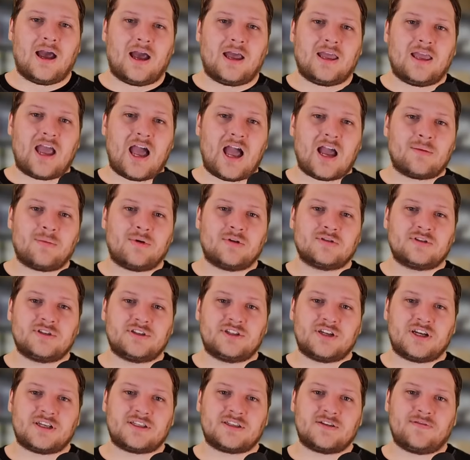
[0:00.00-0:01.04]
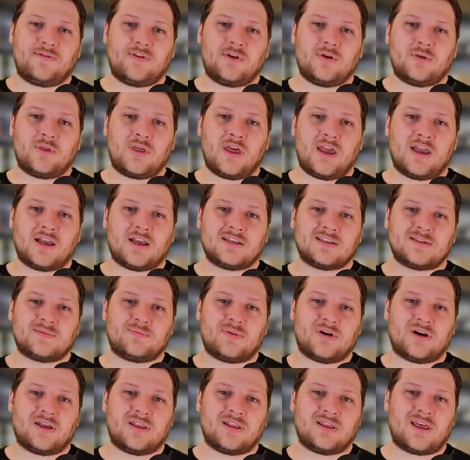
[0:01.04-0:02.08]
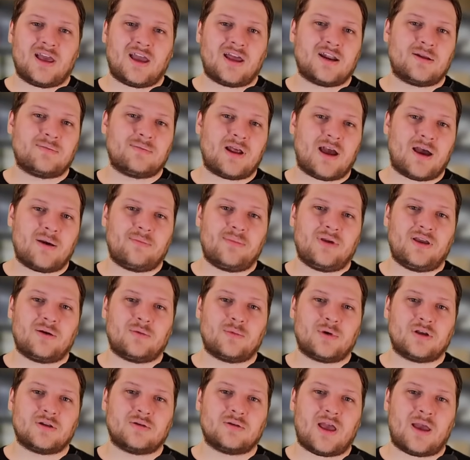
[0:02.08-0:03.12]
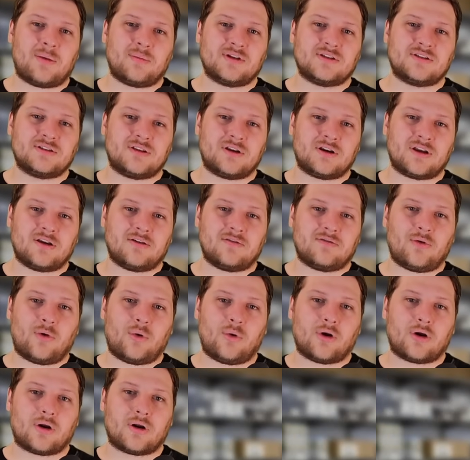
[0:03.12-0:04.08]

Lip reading: Yakumo suggests a few things, but they end up not being what Emmy's looking for.